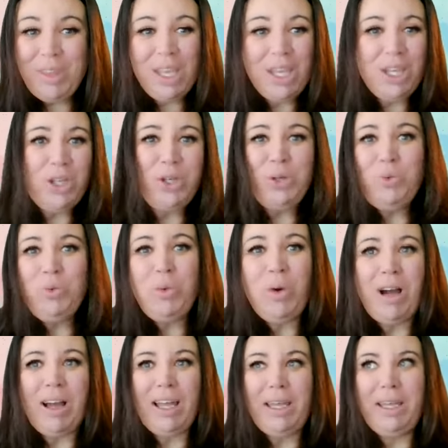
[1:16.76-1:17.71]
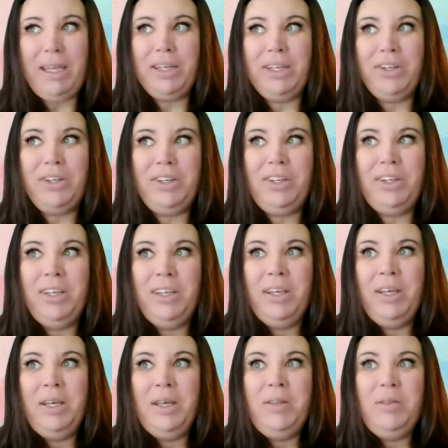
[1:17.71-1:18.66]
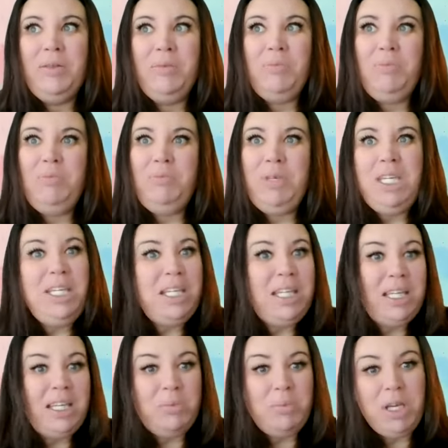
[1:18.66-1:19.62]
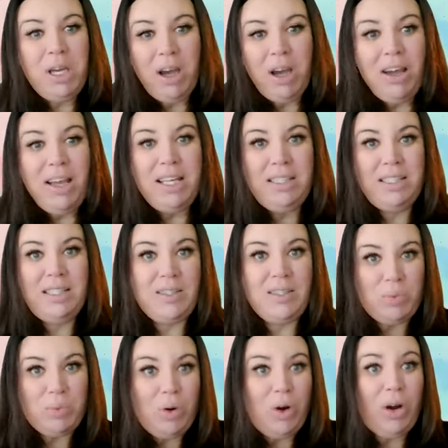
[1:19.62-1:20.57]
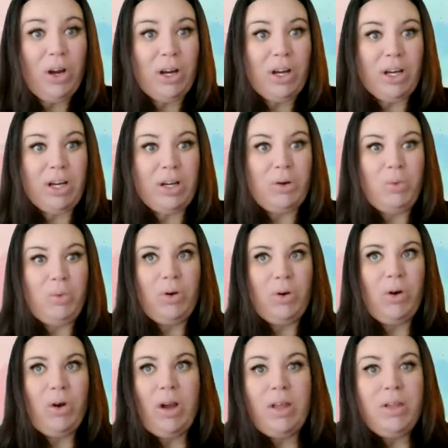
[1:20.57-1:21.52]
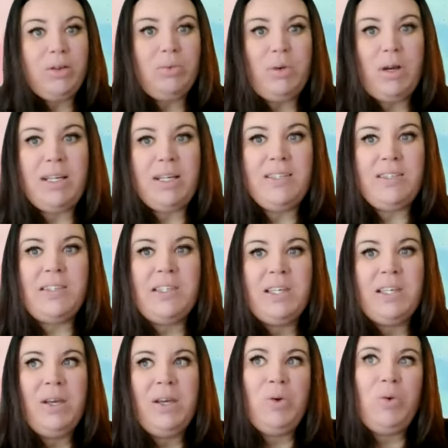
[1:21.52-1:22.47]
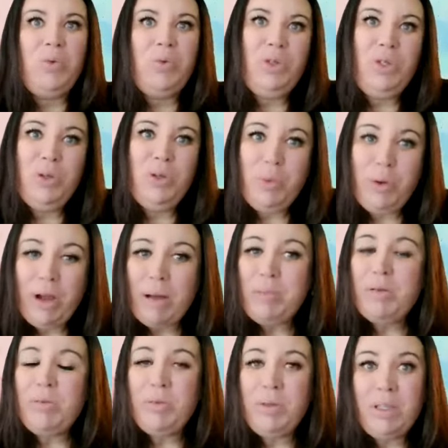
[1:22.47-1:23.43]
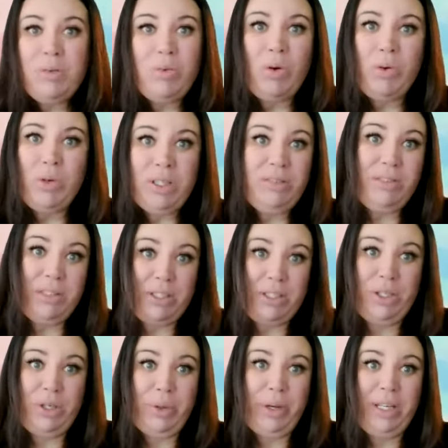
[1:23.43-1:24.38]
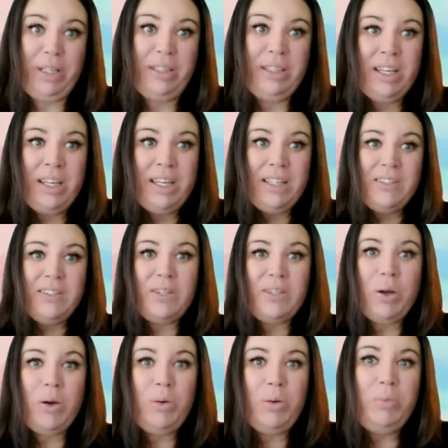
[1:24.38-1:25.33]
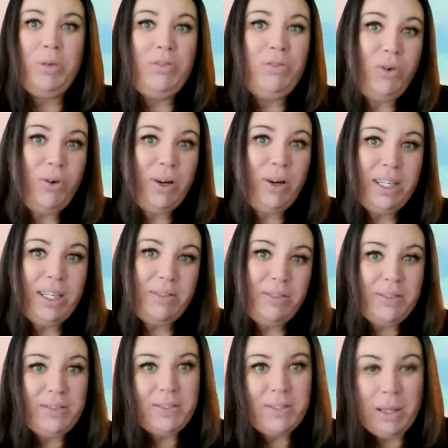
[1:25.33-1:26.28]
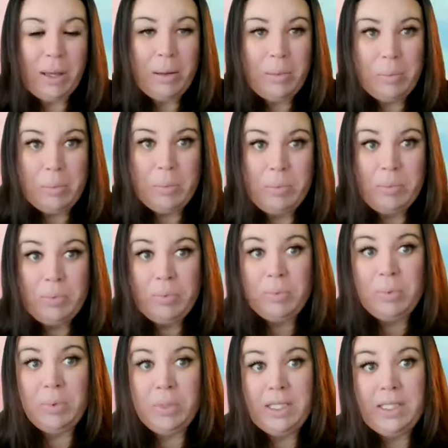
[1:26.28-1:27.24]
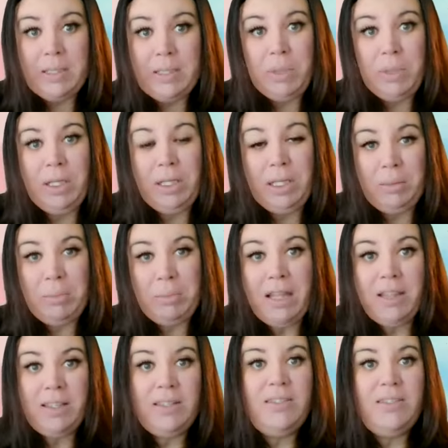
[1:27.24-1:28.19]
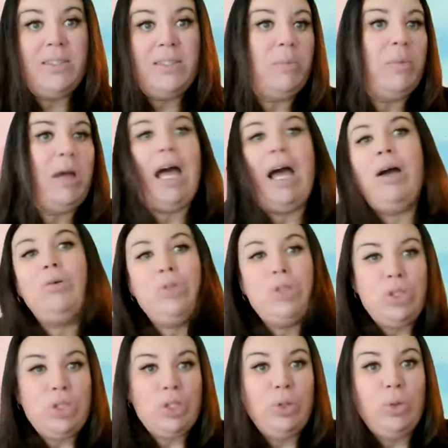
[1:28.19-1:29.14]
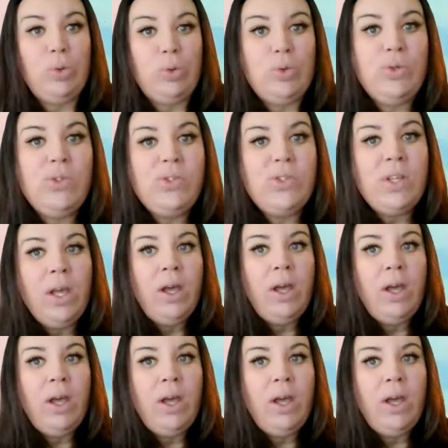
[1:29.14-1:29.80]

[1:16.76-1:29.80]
a good meaning behind this work, or otherwise you probably won't even do it. So before I give you some list building methods, some how to's,